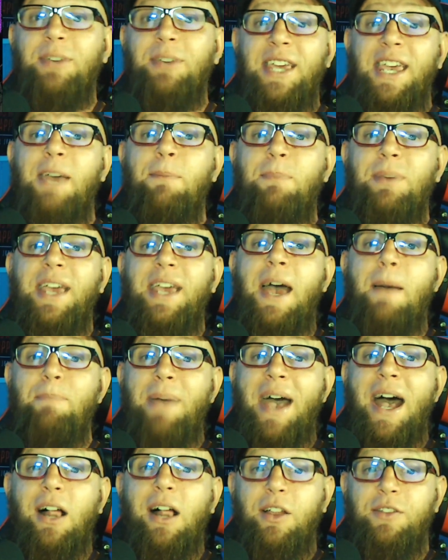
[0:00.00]
camping at
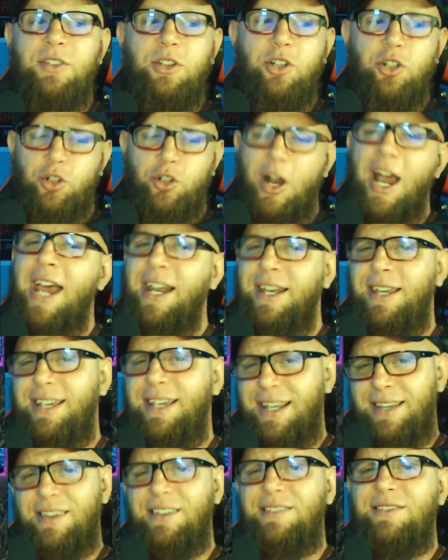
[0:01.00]
pallets and trying to
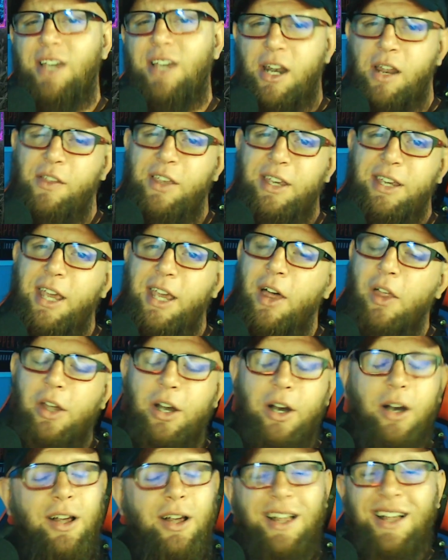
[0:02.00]
get the stun on the killer.